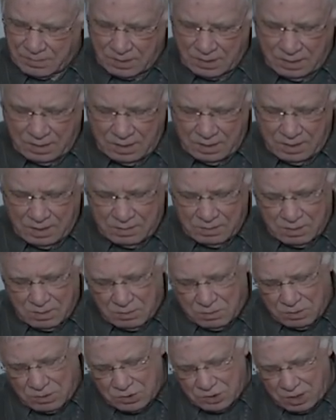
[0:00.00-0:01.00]
And
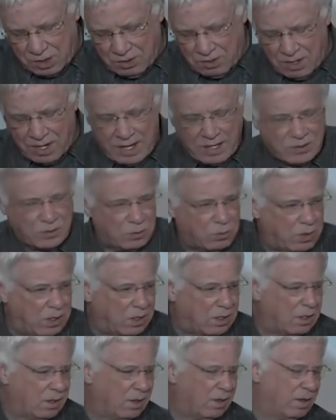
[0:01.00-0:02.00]
we shared last
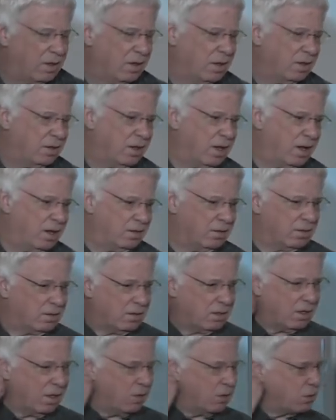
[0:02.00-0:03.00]
week that
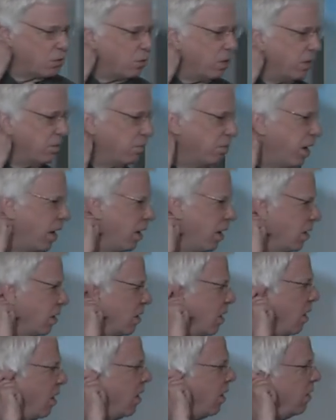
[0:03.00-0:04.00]
I was reading
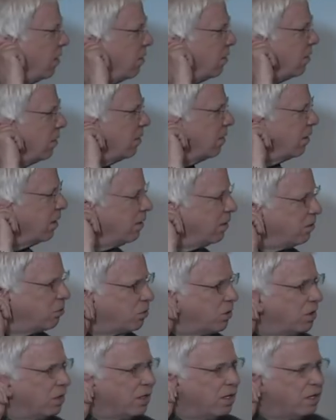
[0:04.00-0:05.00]
Malachi and it
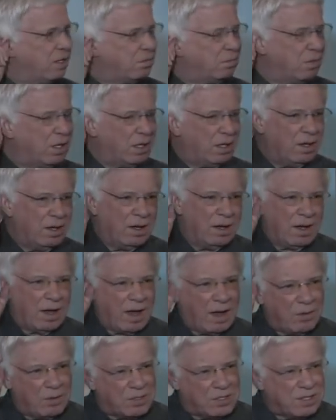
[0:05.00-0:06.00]
really hit me. I
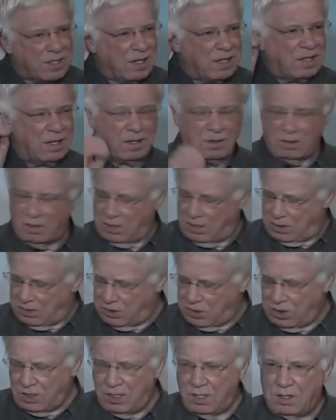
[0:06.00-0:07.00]
was thinking,
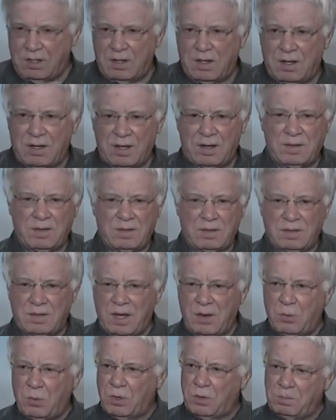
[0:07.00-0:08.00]
gee, uh, they
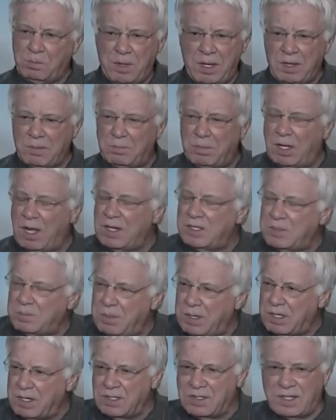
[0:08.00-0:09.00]
weren't being blessed
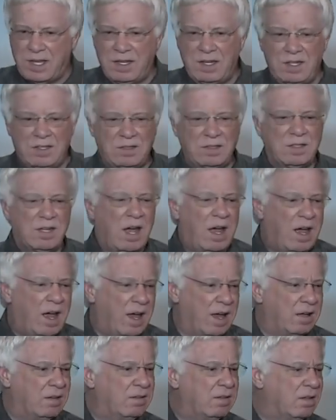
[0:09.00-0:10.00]
because they didn't
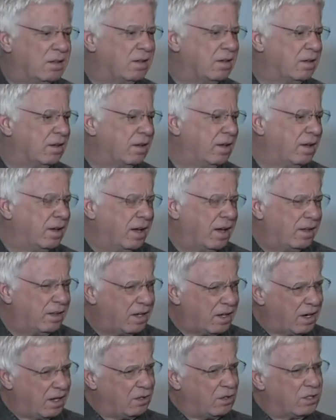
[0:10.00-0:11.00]
tithe. And
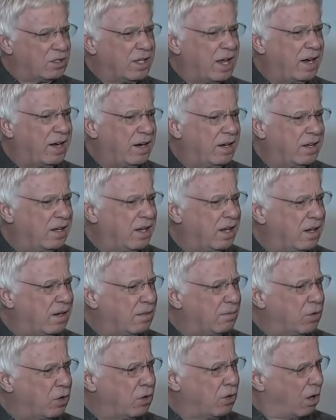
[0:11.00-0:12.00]
then I looked at it again.
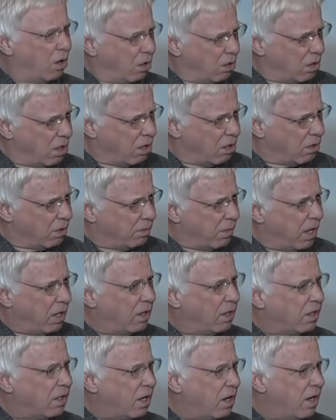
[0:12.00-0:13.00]
I'm going, oh no, in
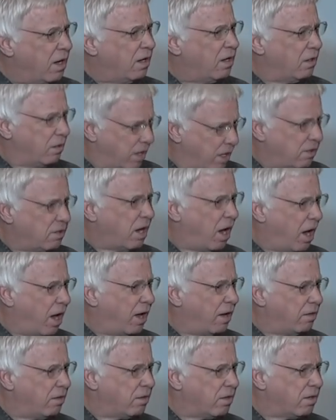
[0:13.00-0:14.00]
Malachi, they
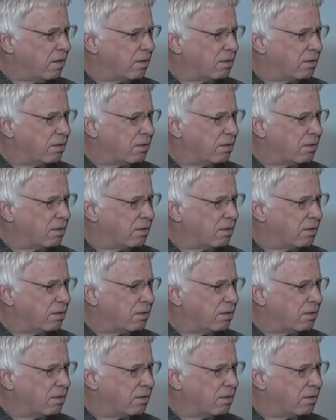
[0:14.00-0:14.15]
tithed.